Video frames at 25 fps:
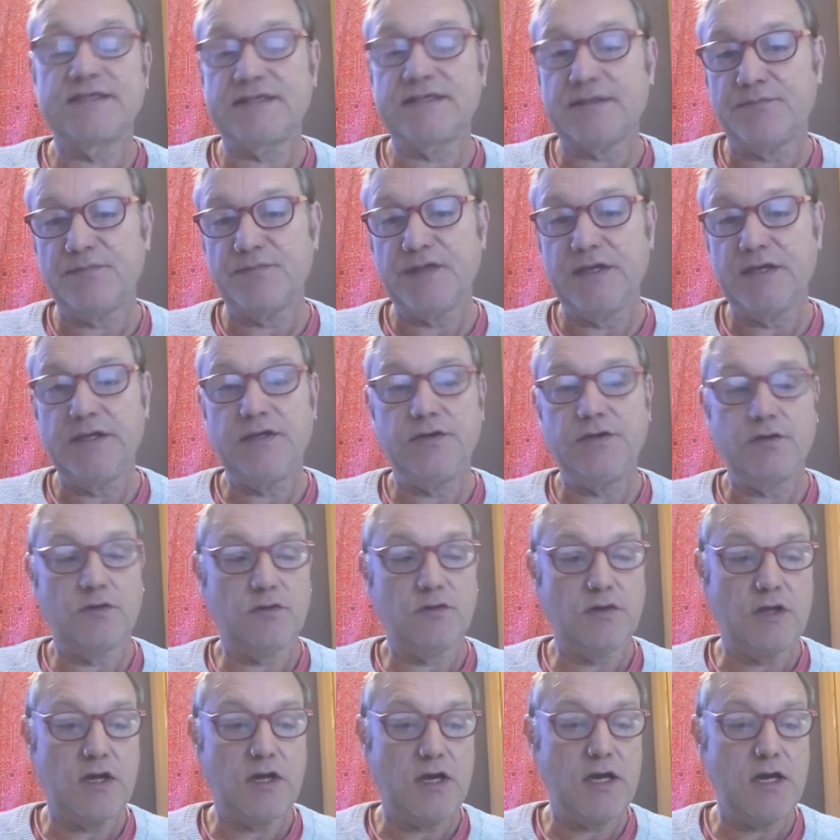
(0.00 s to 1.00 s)
something in your
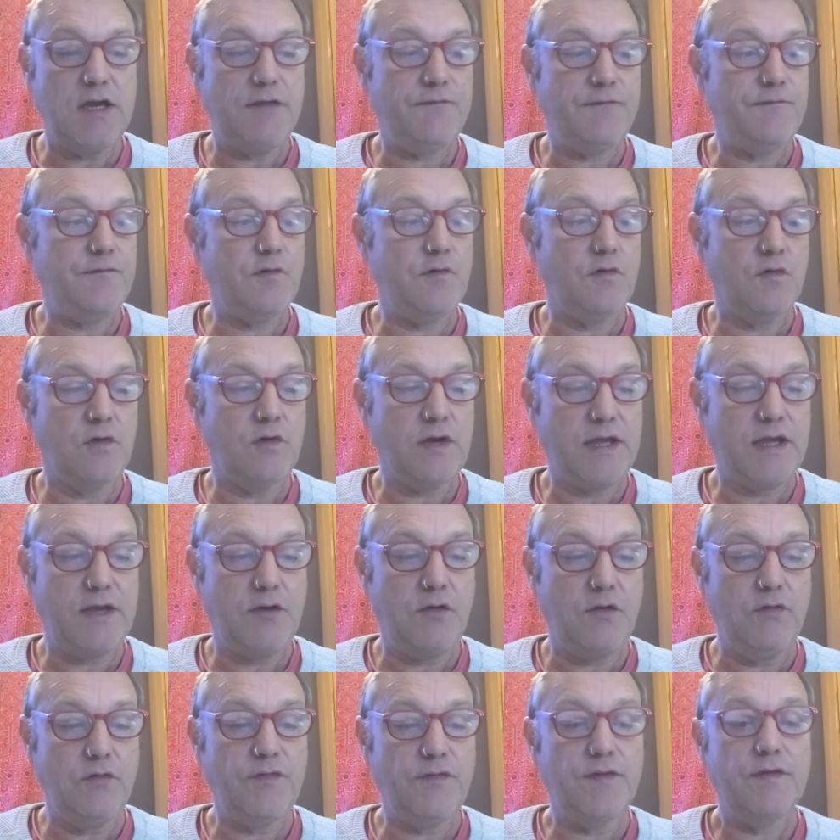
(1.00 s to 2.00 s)
life or
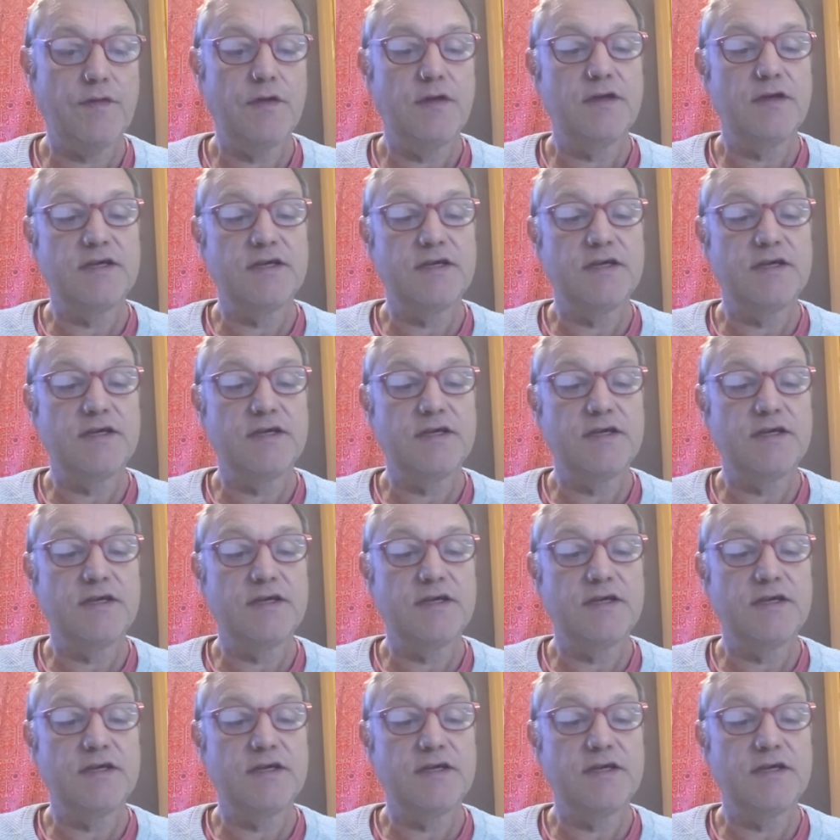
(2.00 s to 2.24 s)
health,